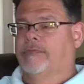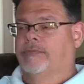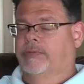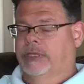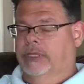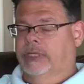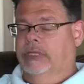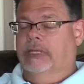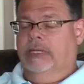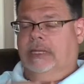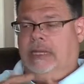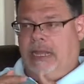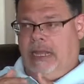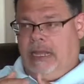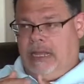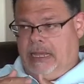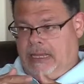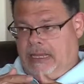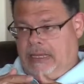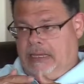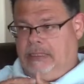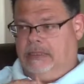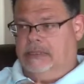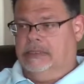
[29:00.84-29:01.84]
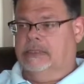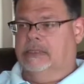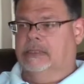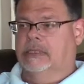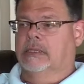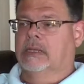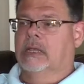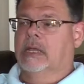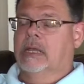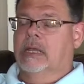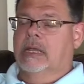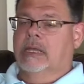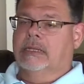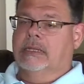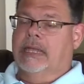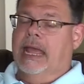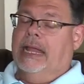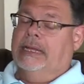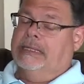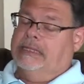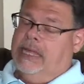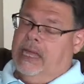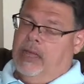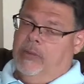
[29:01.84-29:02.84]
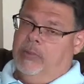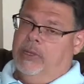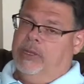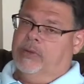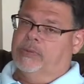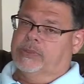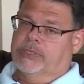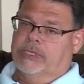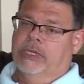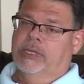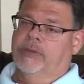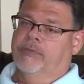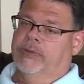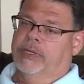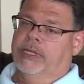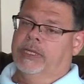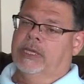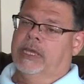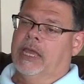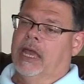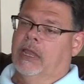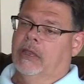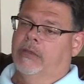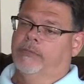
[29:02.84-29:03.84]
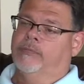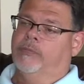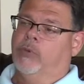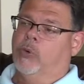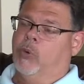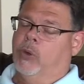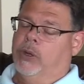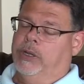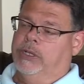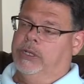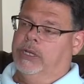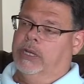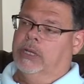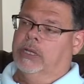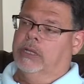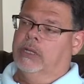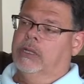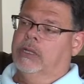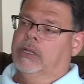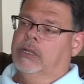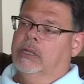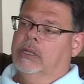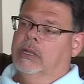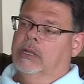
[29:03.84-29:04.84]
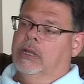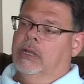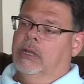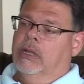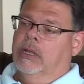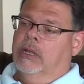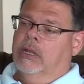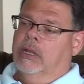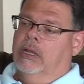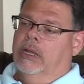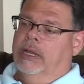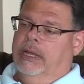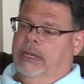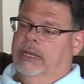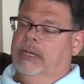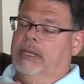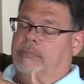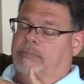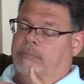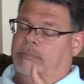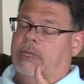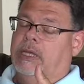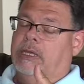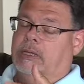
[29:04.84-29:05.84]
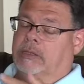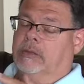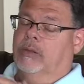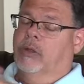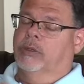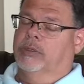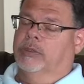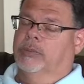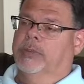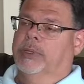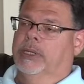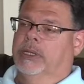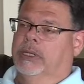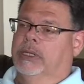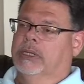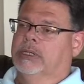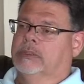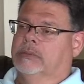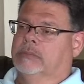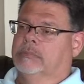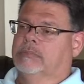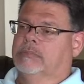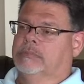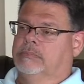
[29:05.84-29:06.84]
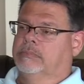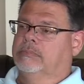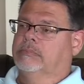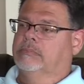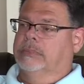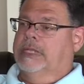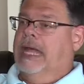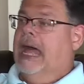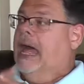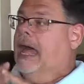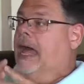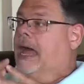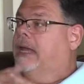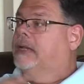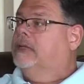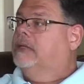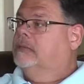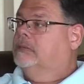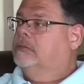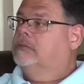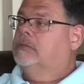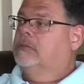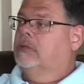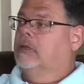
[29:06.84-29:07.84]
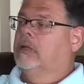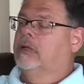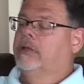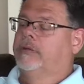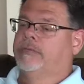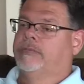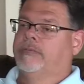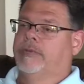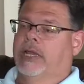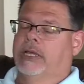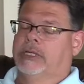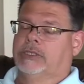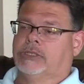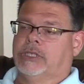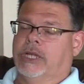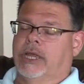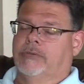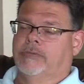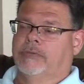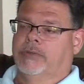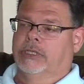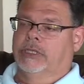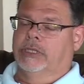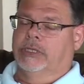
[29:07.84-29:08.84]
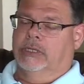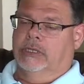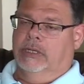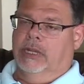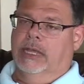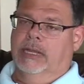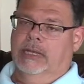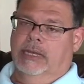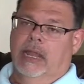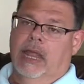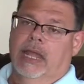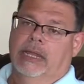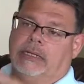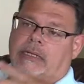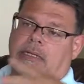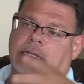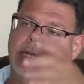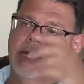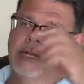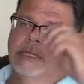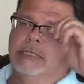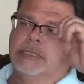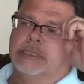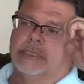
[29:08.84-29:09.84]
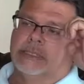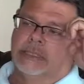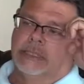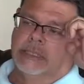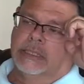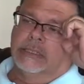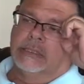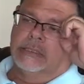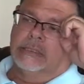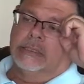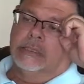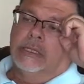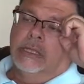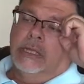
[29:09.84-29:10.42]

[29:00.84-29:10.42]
and AIDS, and at that time he was living in California, and he ultimately died of HIV in 1996.